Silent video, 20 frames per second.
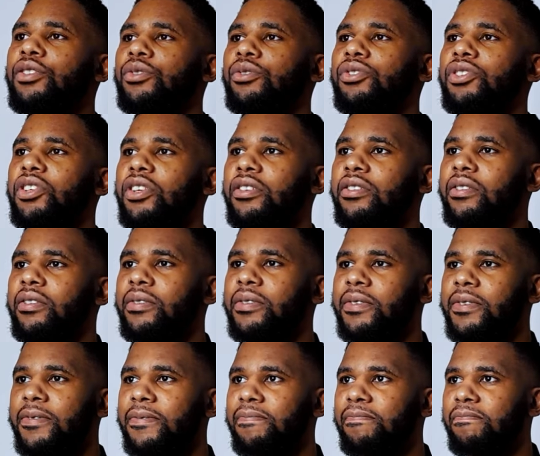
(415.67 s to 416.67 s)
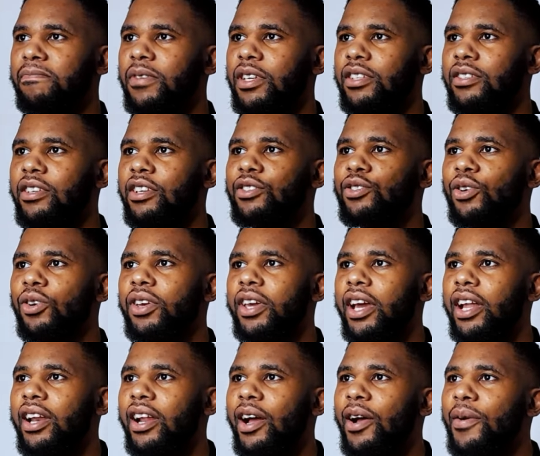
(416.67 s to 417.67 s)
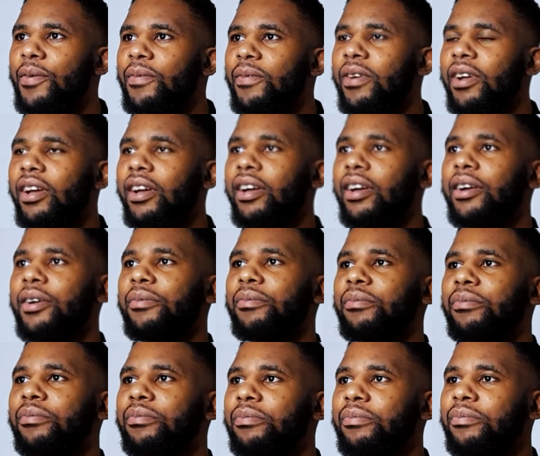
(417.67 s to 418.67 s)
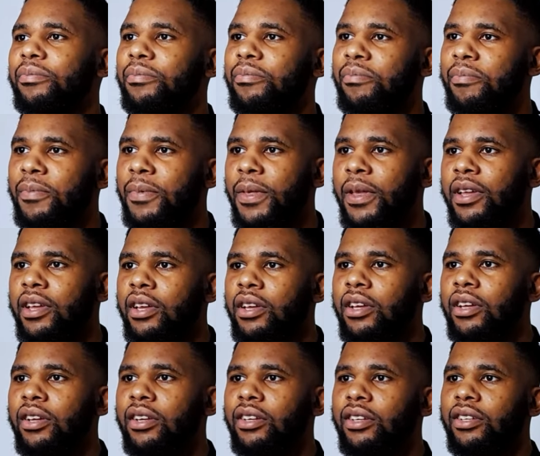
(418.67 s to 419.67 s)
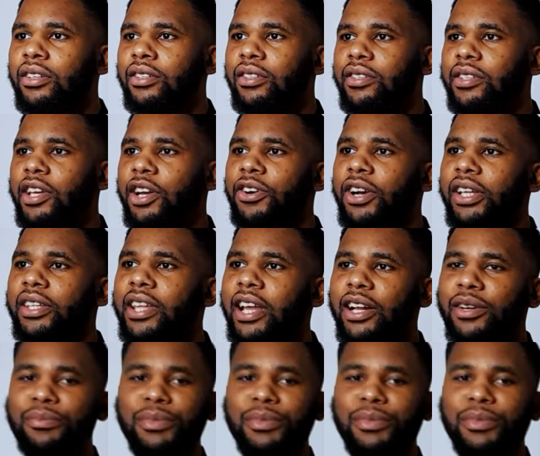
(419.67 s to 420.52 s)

you, Jesus. Is it okay now? Um, Sarah, tell